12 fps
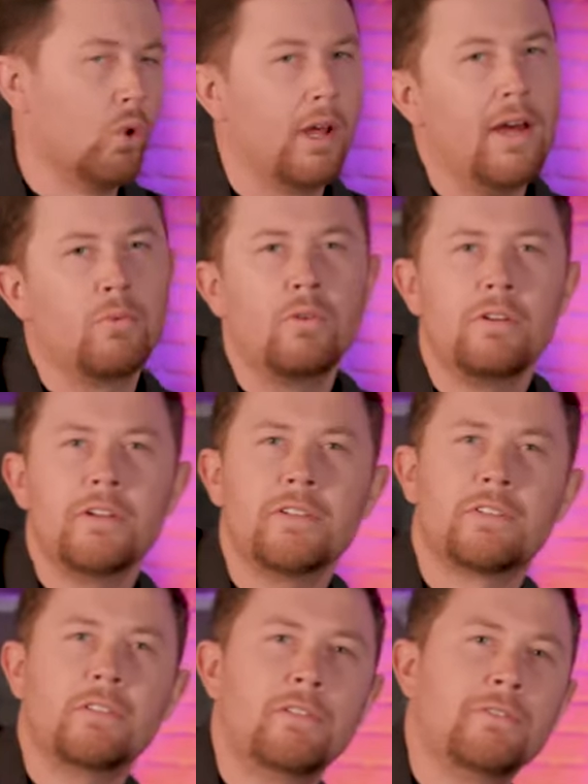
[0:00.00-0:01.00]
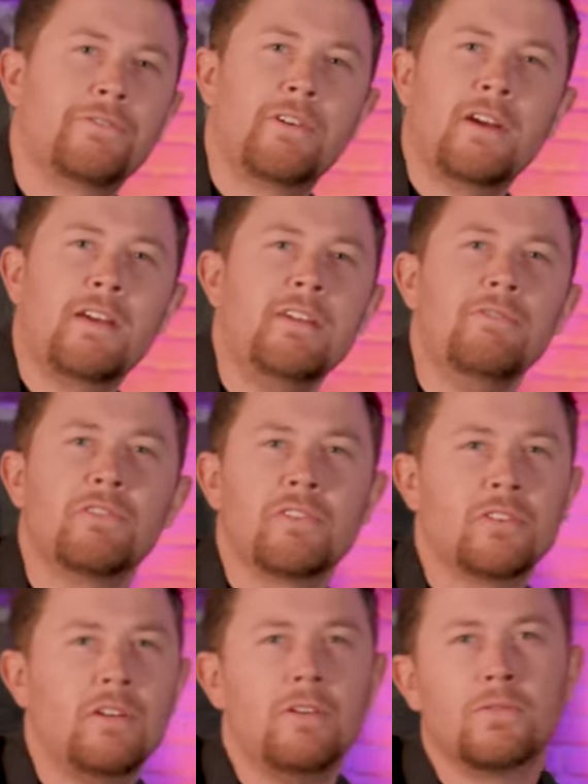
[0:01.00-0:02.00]
That was her favorite
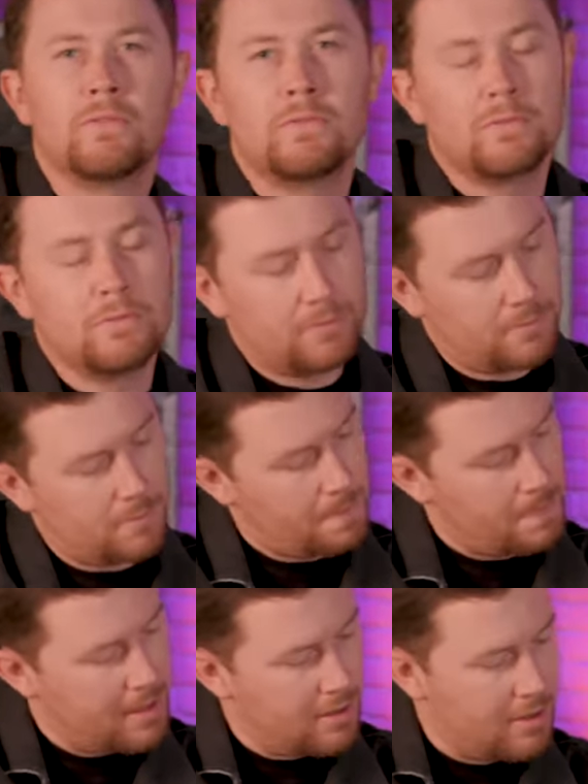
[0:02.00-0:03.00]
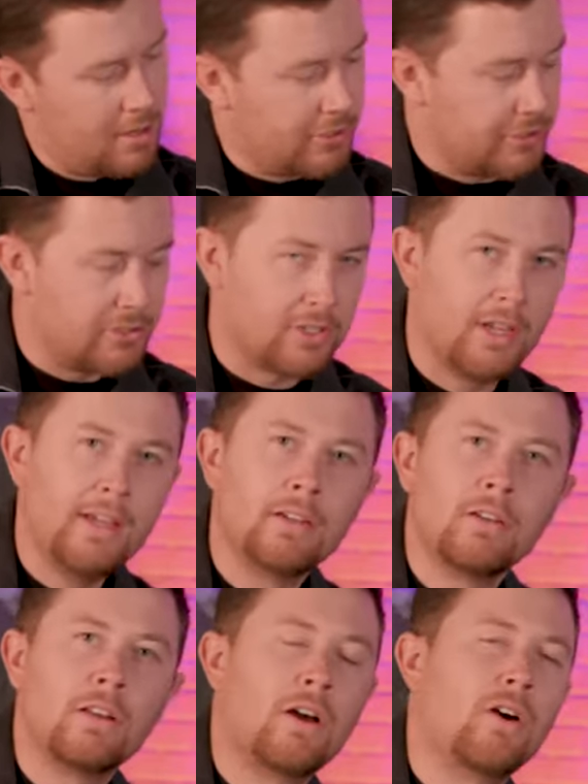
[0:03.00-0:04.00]
song. She sang
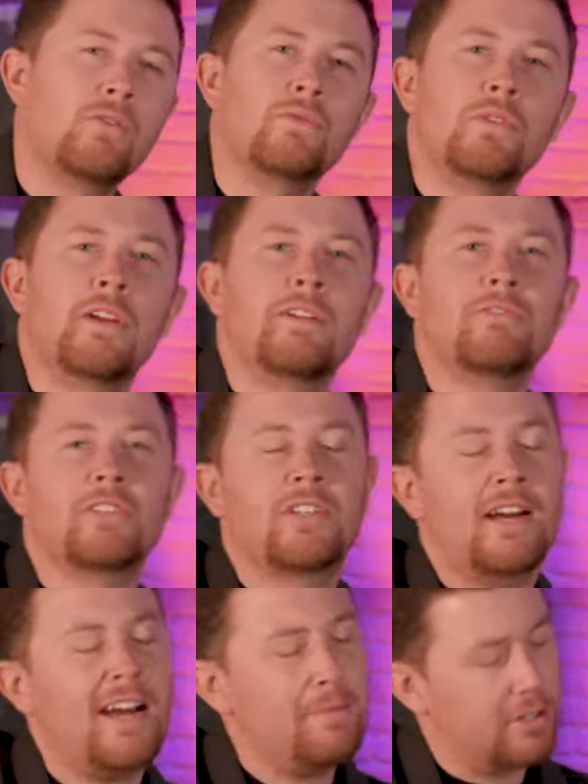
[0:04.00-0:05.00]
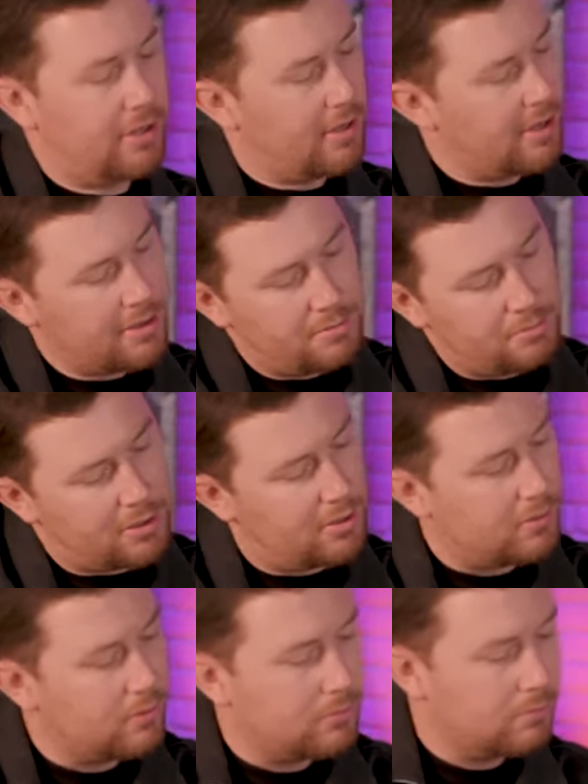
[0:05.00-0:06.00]
along every time it came on.